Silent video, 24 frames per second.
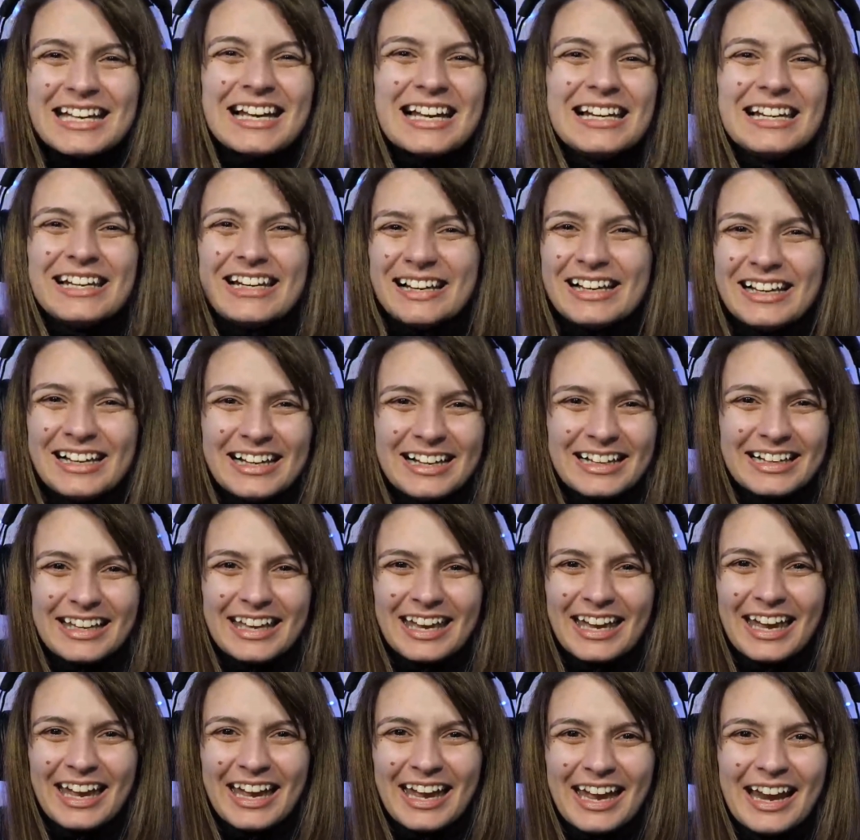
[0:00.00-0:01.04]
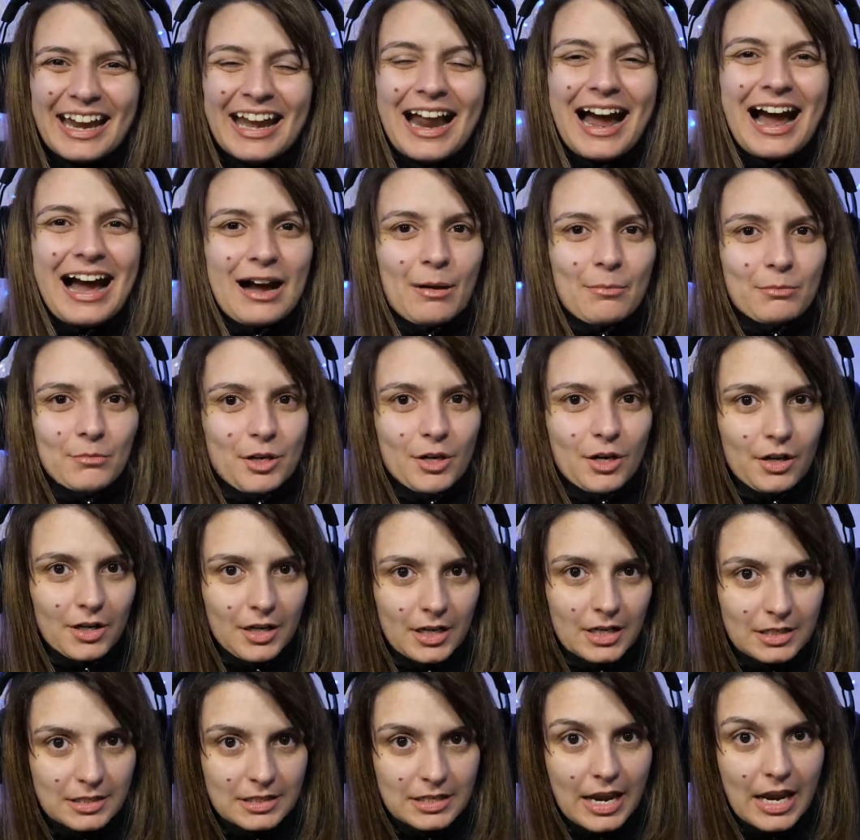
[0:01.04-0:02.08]
you lurking. I'm not going
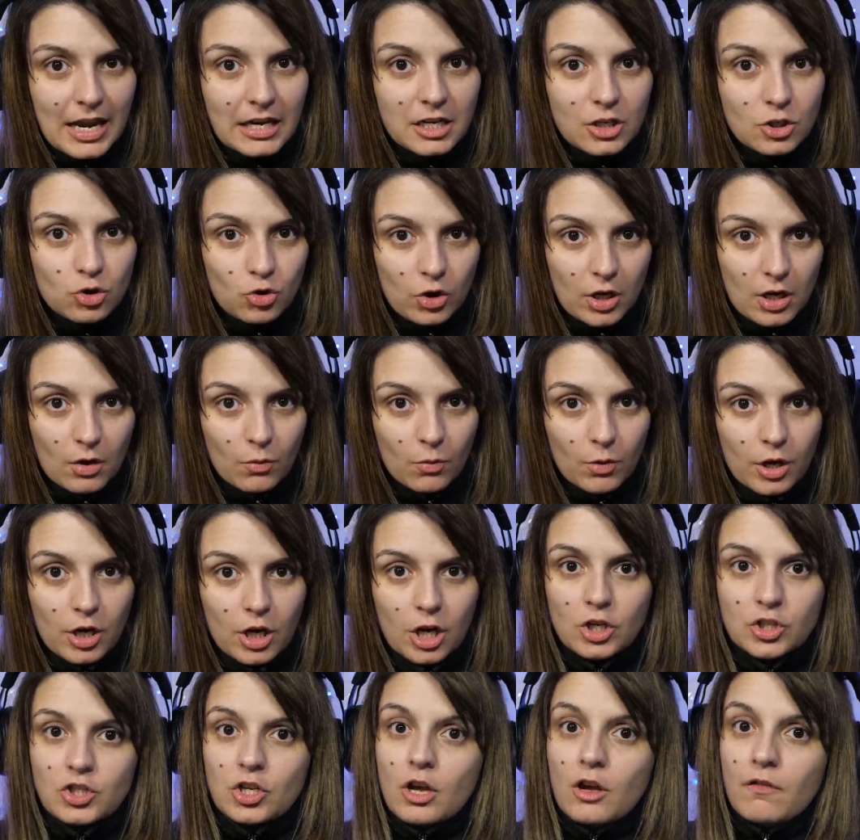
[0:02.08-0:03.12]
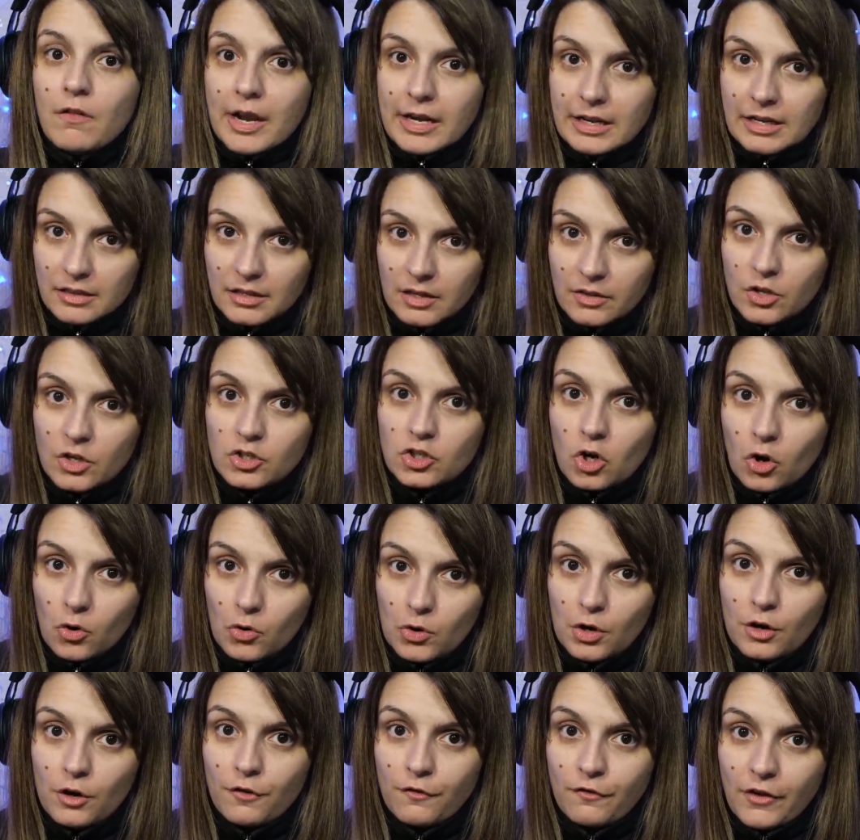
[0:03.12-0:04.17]
to say any trigger words or anything that's going
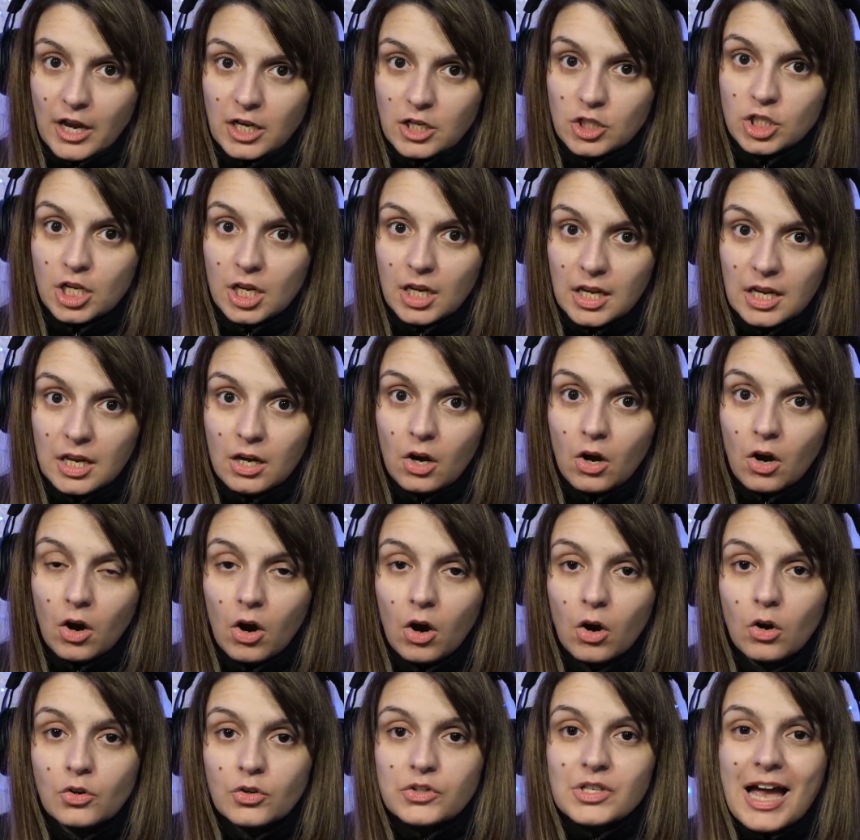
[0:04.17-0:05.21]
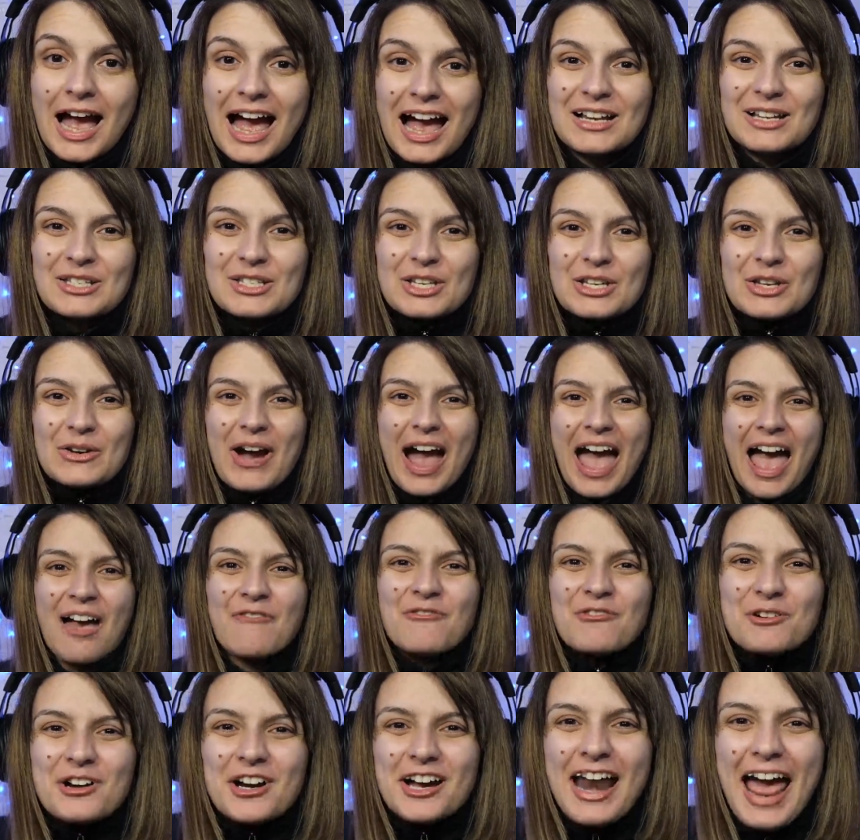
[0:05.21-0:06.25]
to offend your ear holes. And to
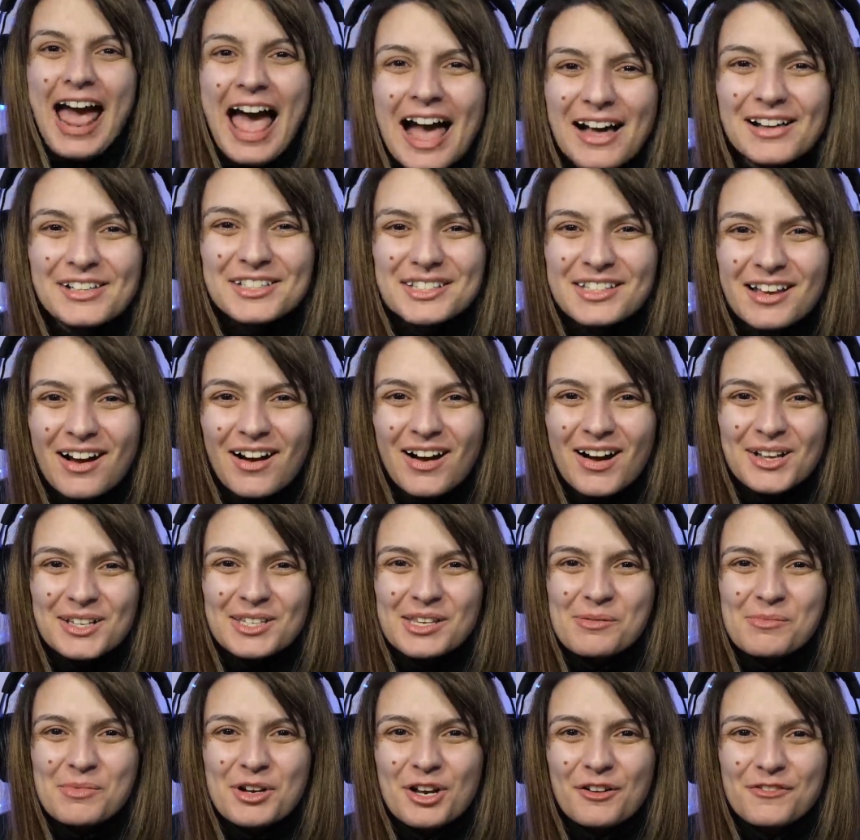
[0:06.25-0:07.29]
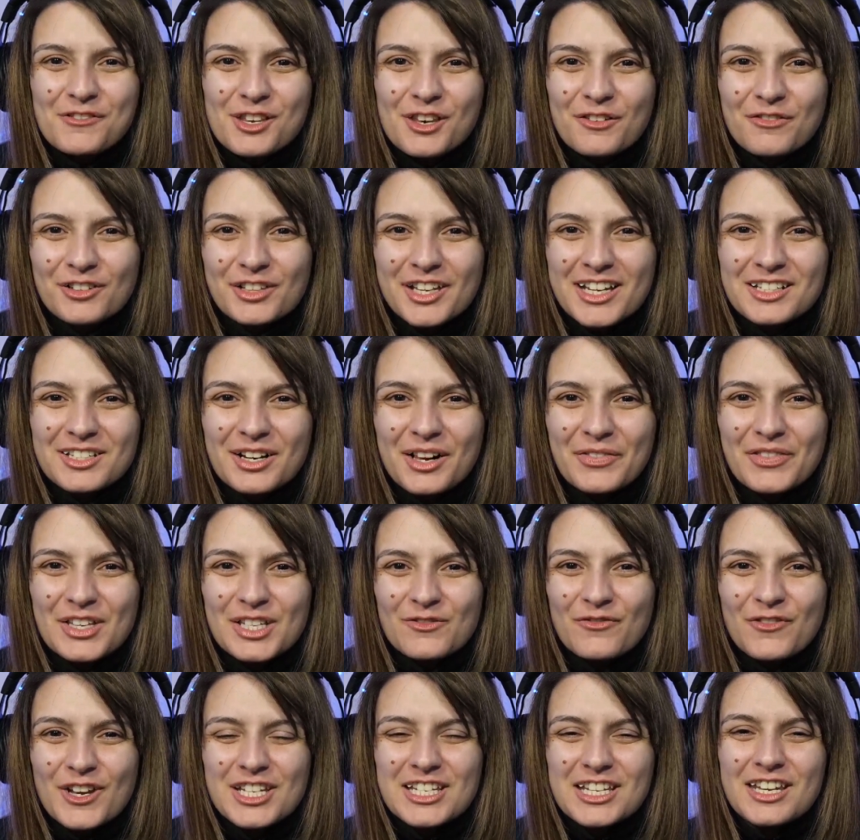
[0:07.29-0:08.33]
everyone else awesome enough to have clicked on this
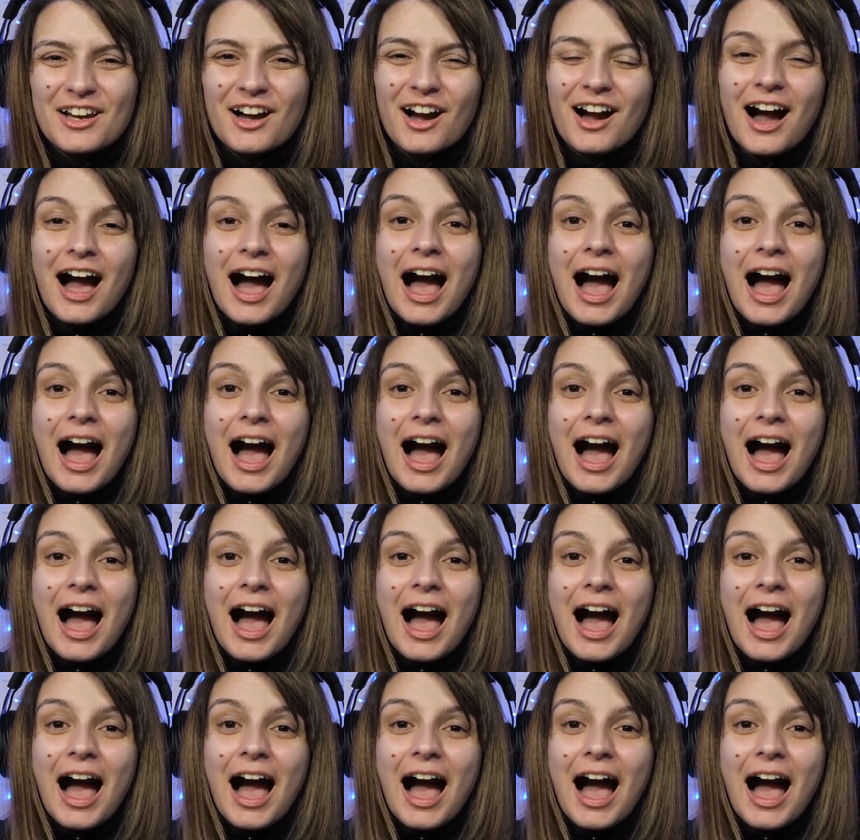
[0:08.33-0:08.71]
video,